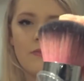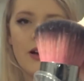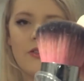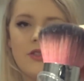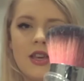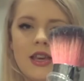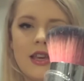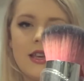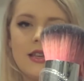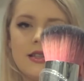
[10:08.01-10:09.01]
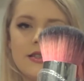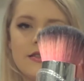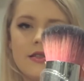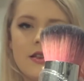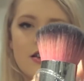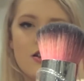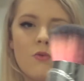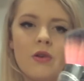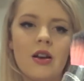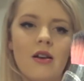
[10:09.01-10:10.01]
about these
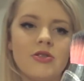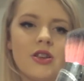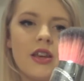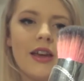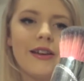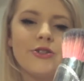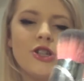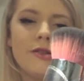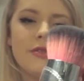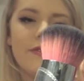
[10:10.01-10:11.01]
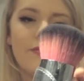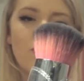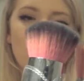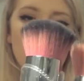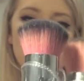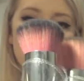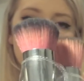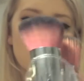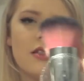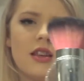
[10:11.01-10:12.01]
when I was looking at dupes for,
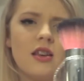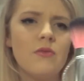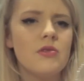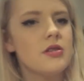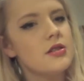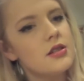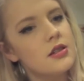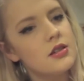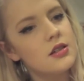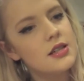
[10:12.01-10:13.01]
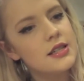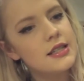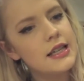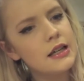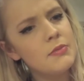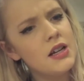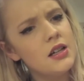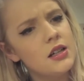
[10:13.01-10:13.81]
I think it was Sigma?